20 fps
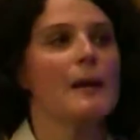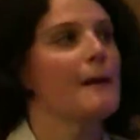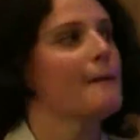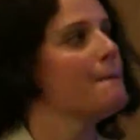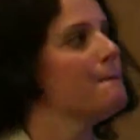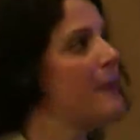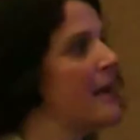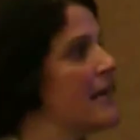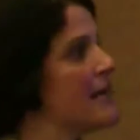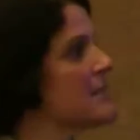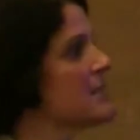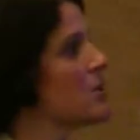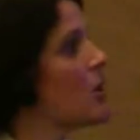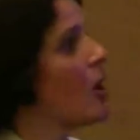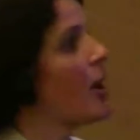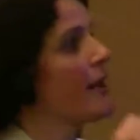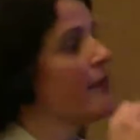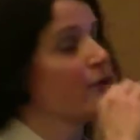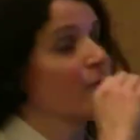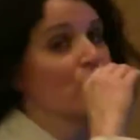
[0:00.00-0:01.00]
based
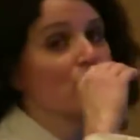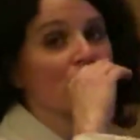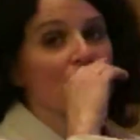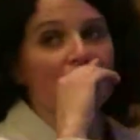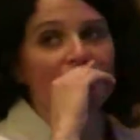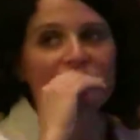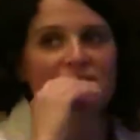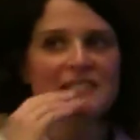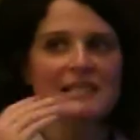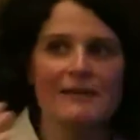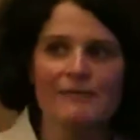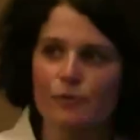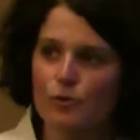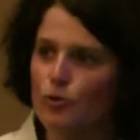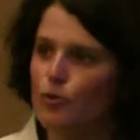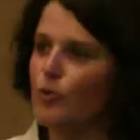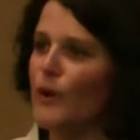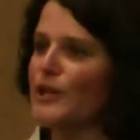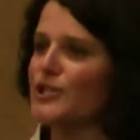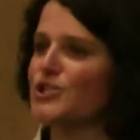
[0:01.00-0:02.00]
on, there's several
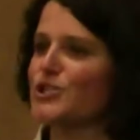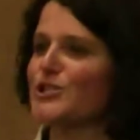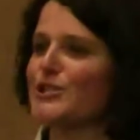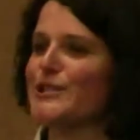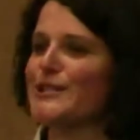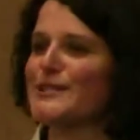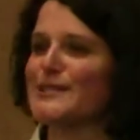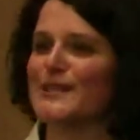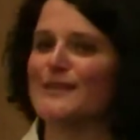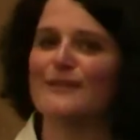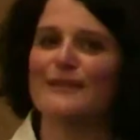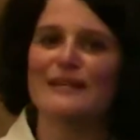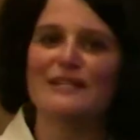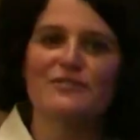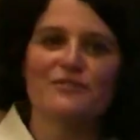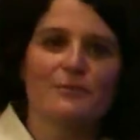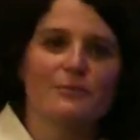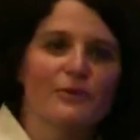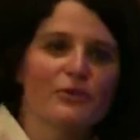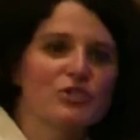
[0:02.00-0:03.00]
questions and things
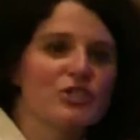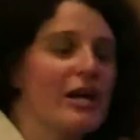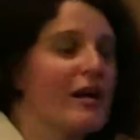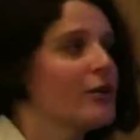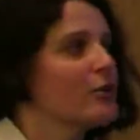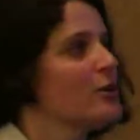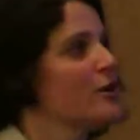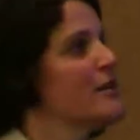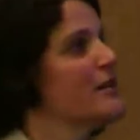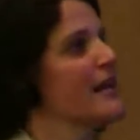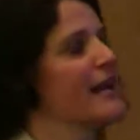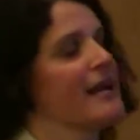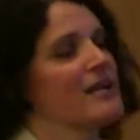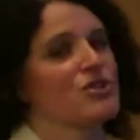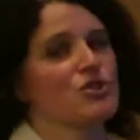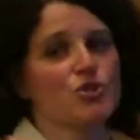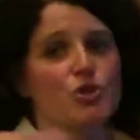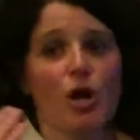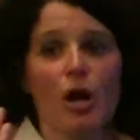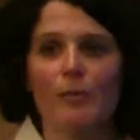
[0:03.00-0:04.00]
from their childhood. It has
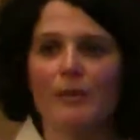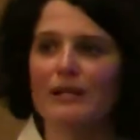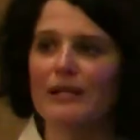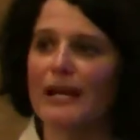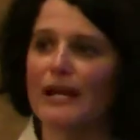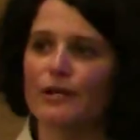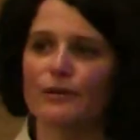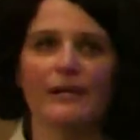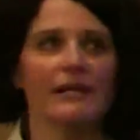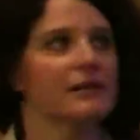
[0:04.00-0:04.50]
trauma layering